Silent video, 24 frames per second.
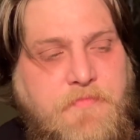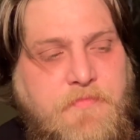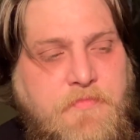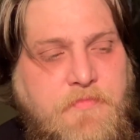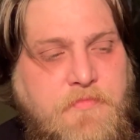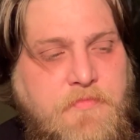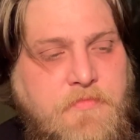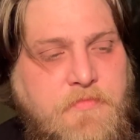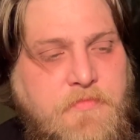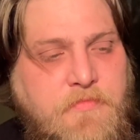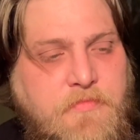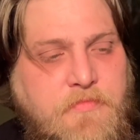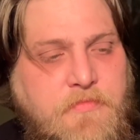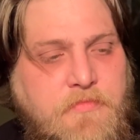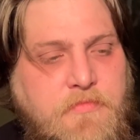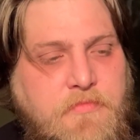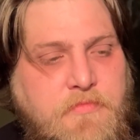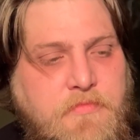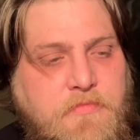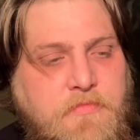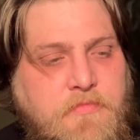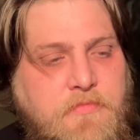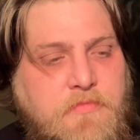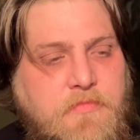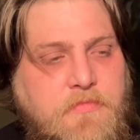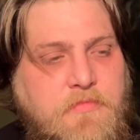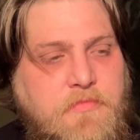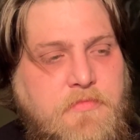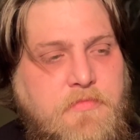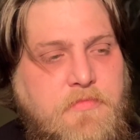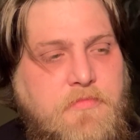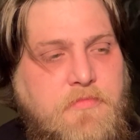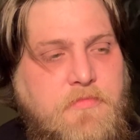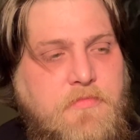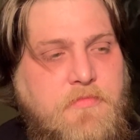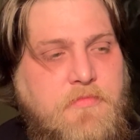
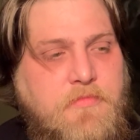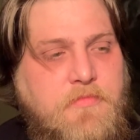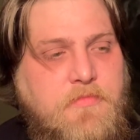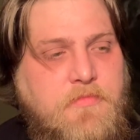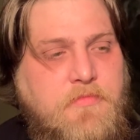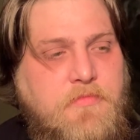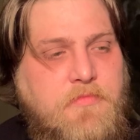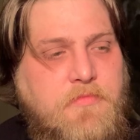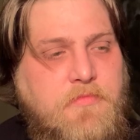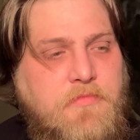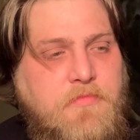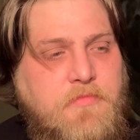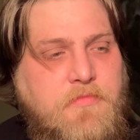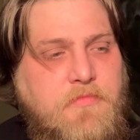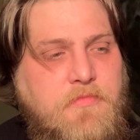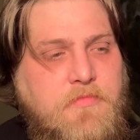No one is speaking in this clip.